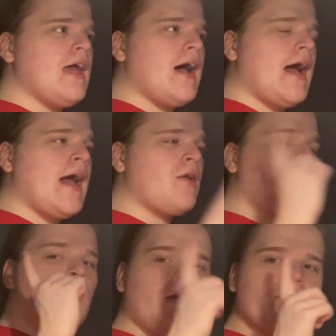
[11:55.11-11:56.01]
I
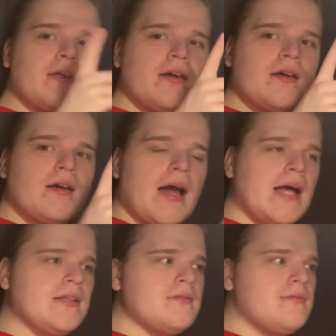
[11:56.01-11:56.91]
had one thing I
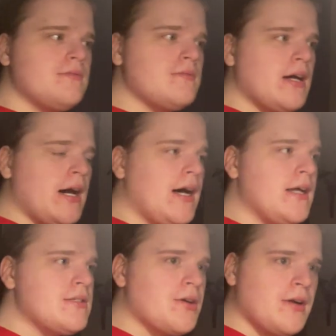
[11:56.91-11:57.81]
had to
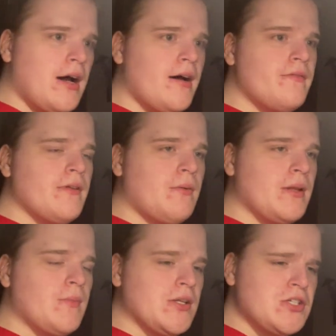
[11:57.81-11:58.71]
turn off, like
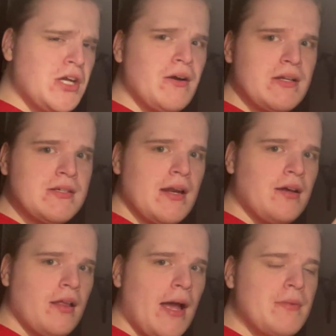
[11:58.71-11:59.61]
one security setting
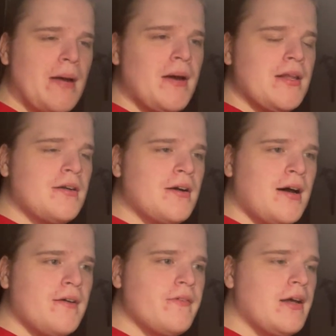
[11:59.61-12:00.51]
on the laptop I had to turn
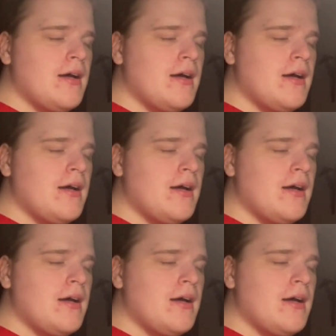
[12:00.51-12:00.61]
off.